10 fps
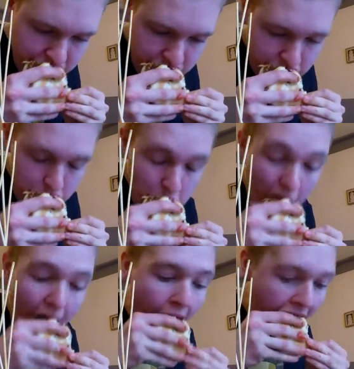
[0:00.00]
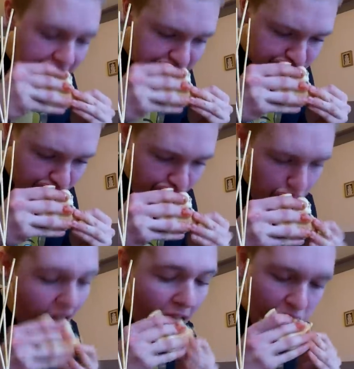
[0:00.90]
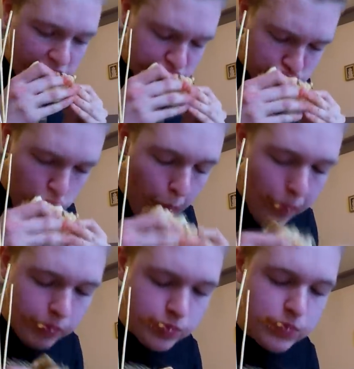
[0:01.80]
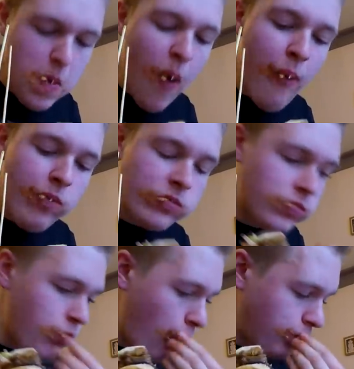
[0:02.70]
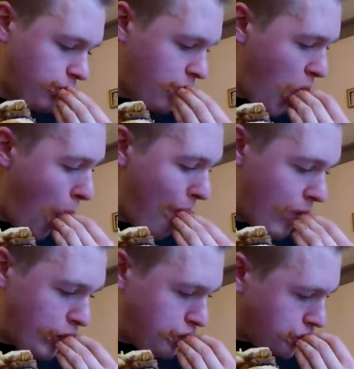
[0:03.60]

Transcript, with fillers: with some cheese sauce, vegan cheese sauce, which